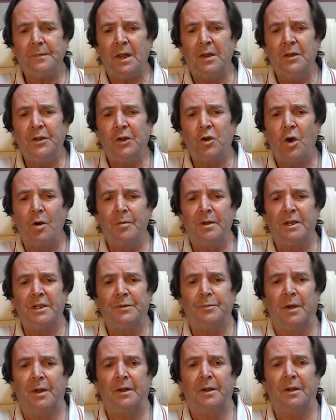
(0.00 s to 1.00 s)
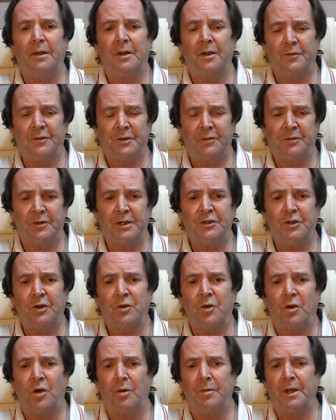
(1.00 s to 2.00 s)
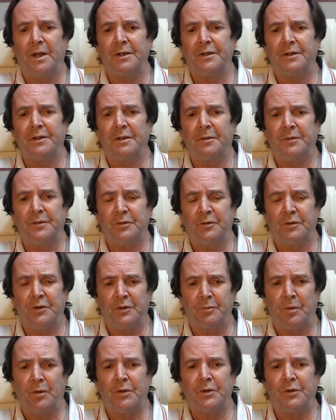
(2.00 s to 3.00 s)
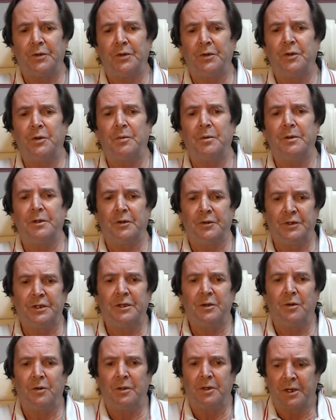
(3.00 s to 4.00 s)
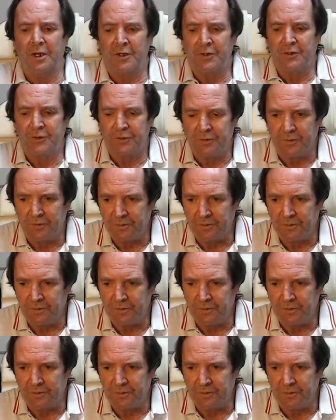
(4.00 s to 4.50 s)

comments button. Love to read your comments. Love to respond to them. And I'll see you all again soon.